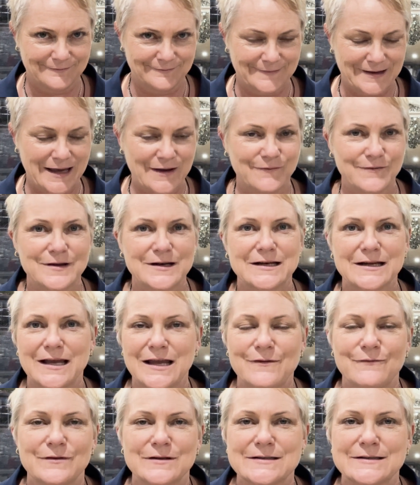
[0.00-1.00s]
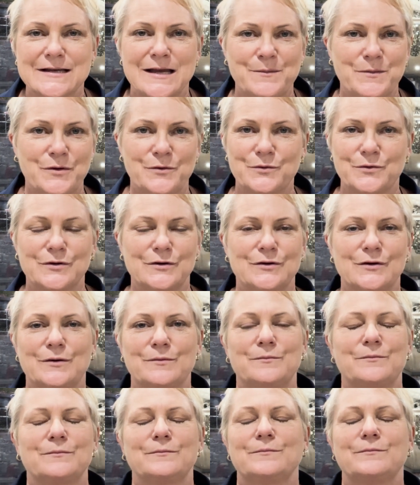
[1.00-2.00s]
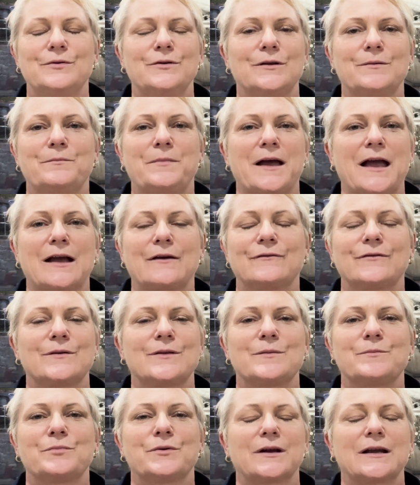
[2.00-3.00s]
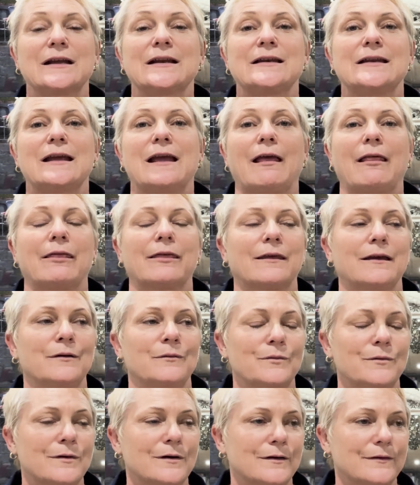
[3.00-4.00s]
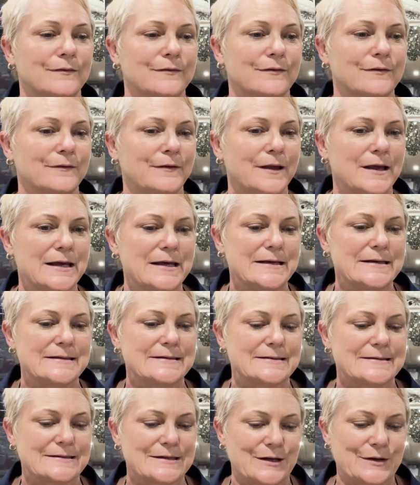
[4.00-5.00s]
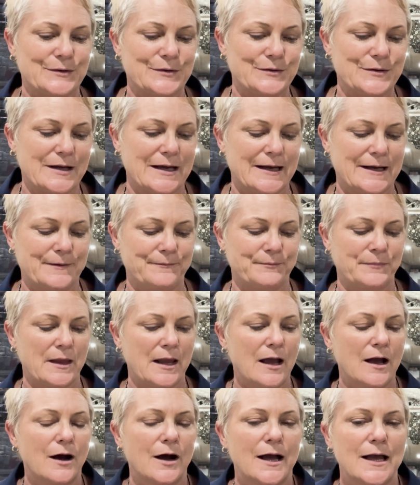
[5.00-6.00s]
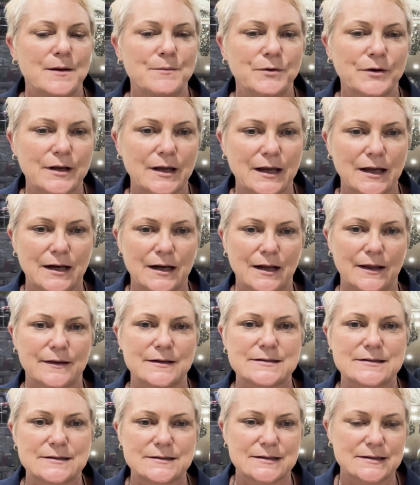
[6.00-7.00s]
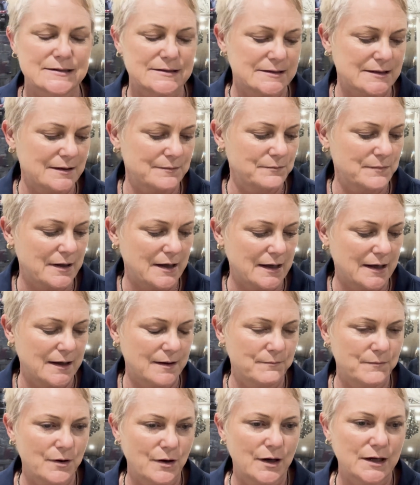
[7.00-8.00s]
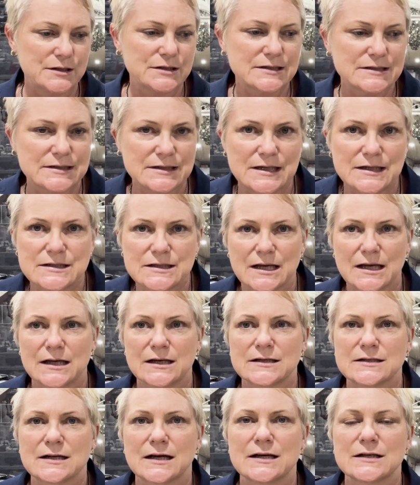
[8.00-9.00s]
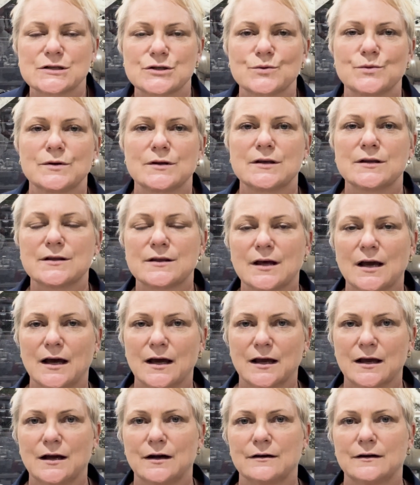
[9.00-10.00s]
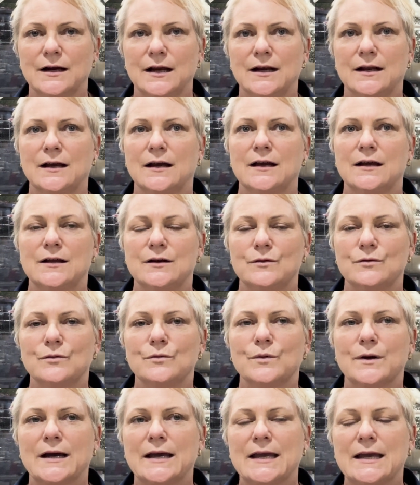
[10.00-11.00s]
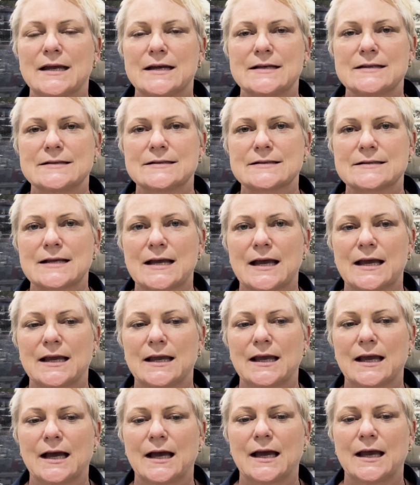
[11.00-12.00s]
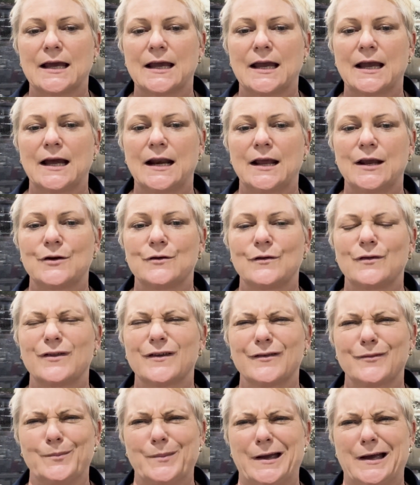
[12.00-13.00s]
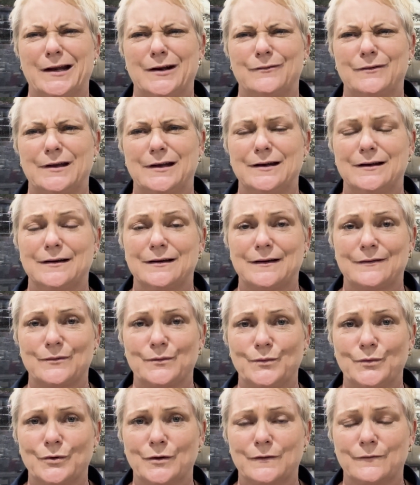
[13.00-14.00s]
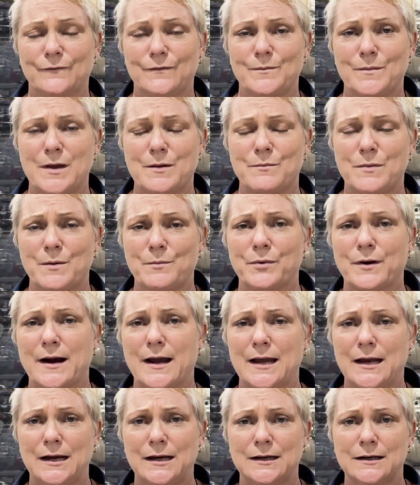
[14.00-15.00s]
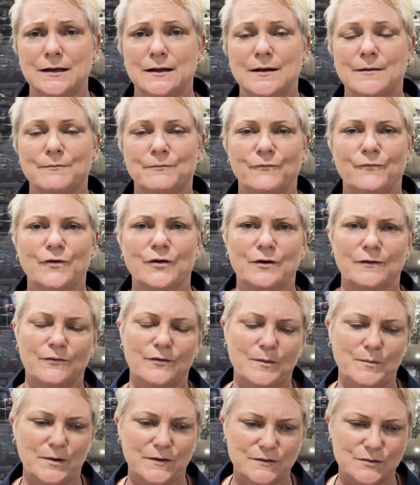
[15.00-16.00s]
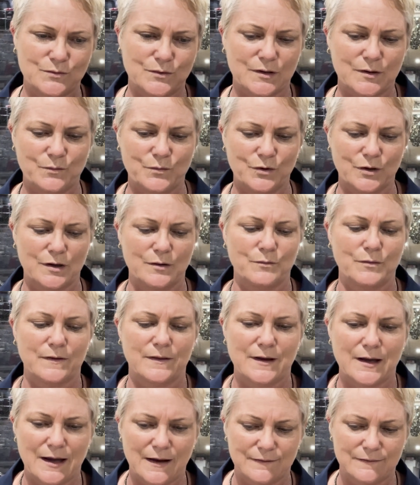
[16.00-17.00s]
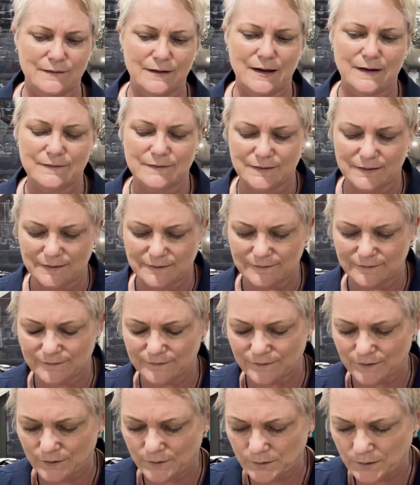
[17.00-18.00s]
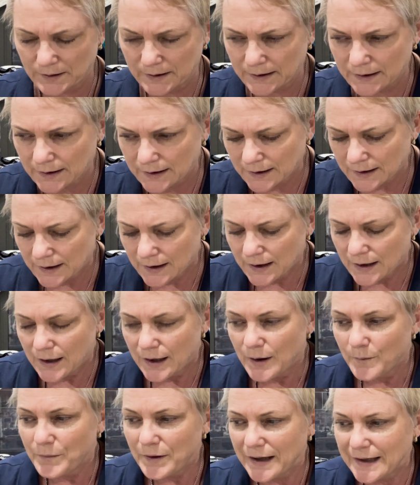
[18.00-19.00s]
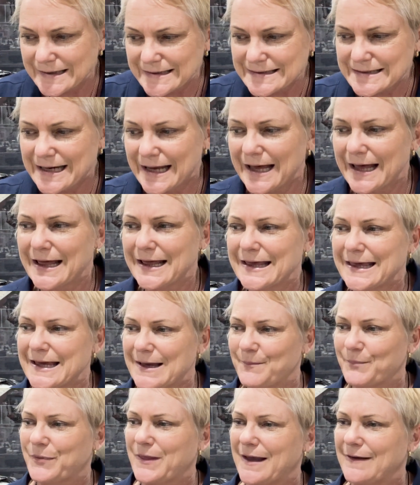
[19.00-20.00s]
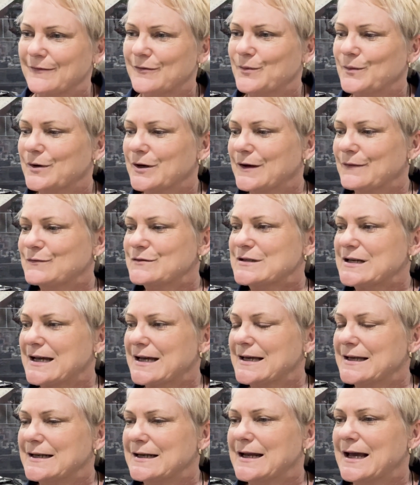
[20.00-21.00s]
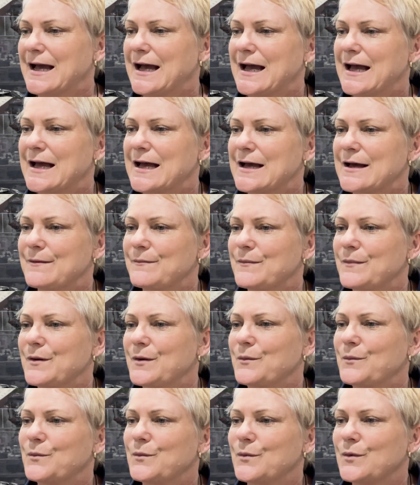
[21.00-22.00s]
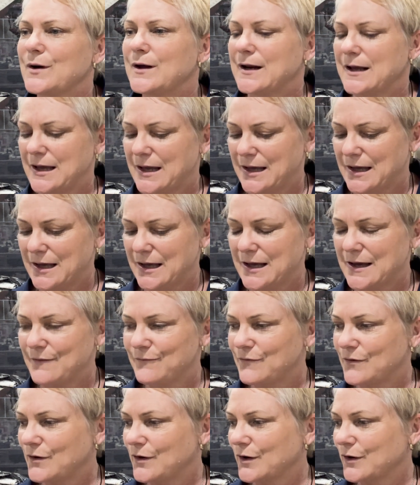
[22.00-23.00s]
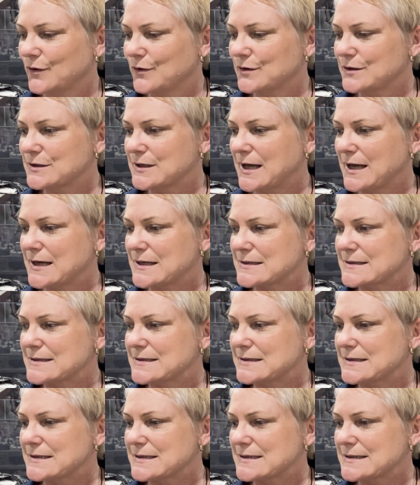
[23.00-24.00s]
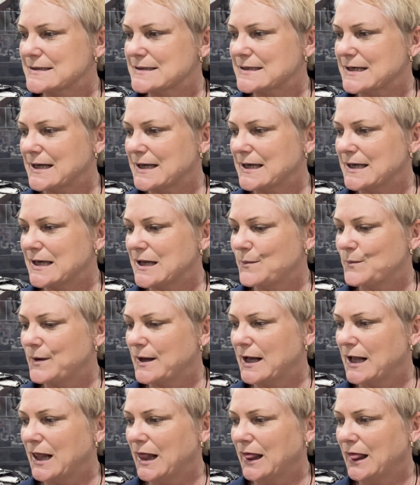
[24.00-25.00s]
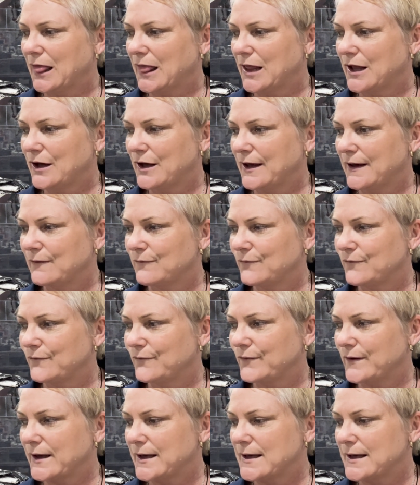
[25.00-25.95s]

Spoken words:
Even Samuel could not pull it back from the brink of death. It was. So I am looking at another system. I just need to get in touch with Karina in Norway and say, hey, how do you do this part of it? Doesn't work for me, my brain. Very similar to what I'm working with as it is. So, but yeah, that's what I've done. What have I got else to say about life?